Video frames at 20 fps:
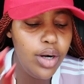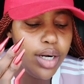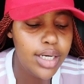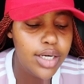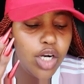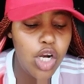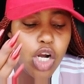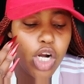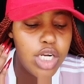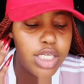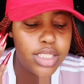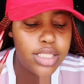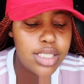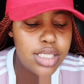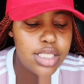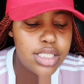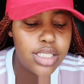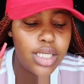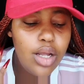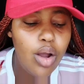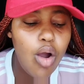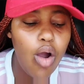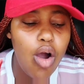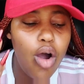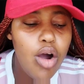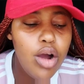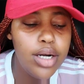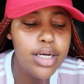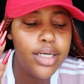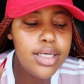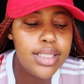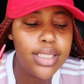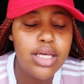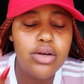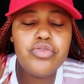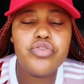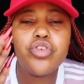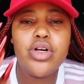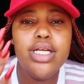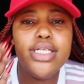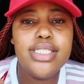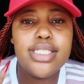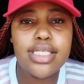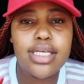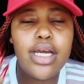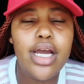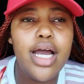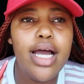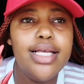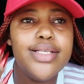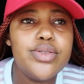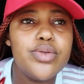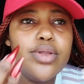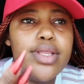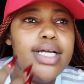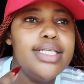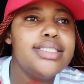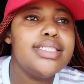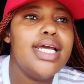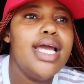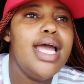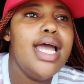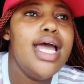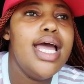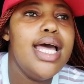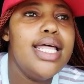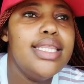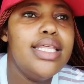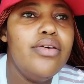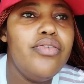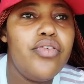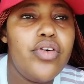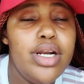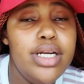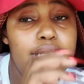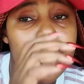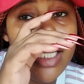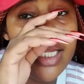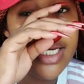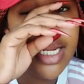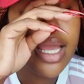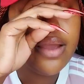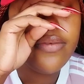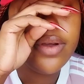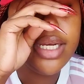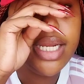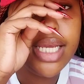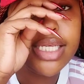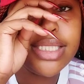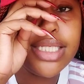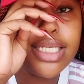or curses on the friend's car so that the friend can have an